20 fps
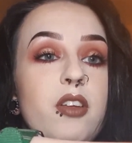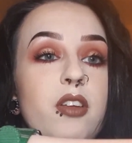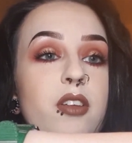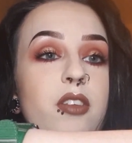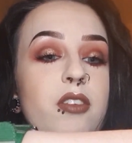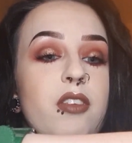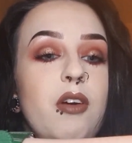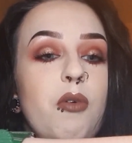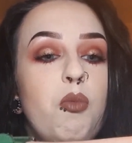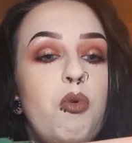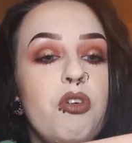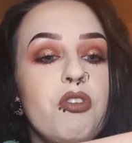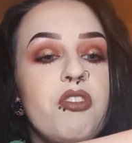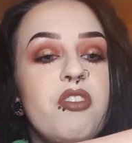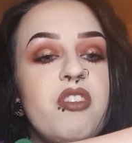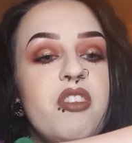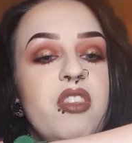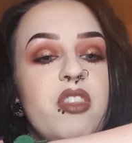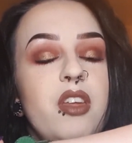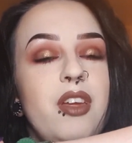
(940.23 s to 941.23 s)
So
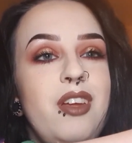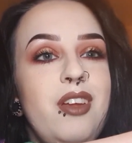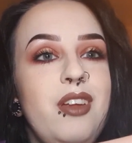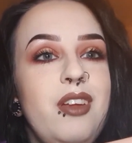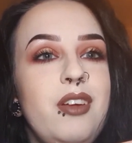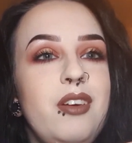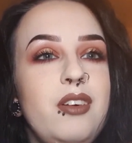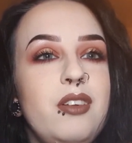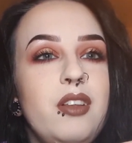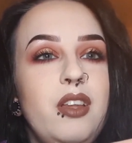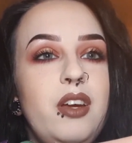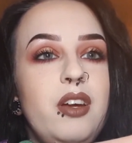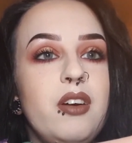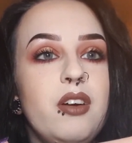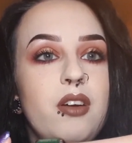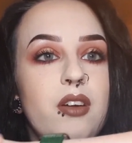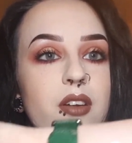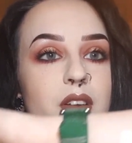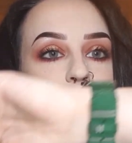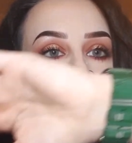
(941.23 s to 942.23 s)
once the
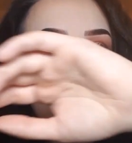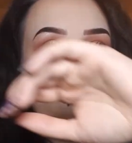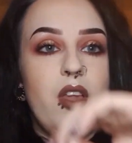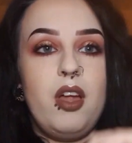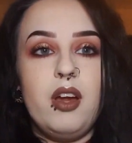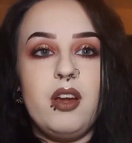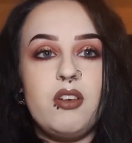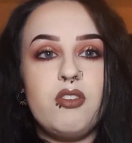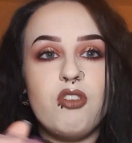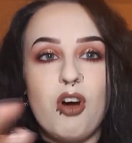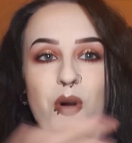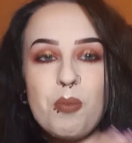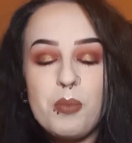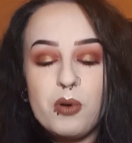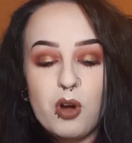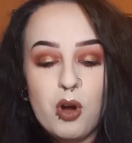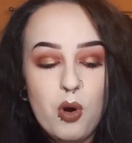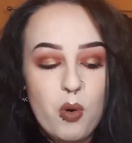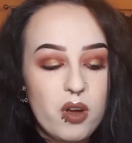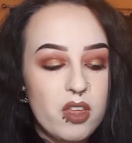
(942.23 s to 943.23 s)
glitter, like top
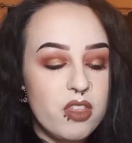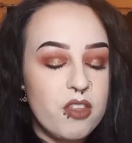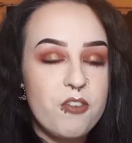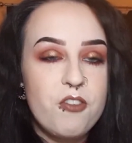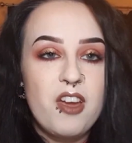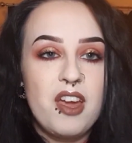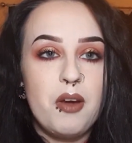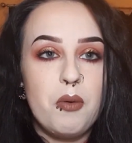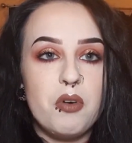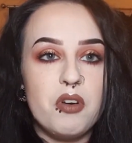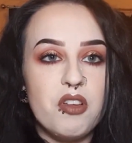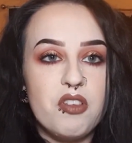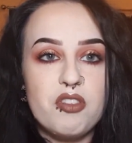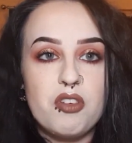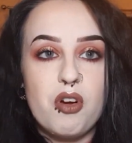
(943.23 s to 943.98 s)
coat in the fake one has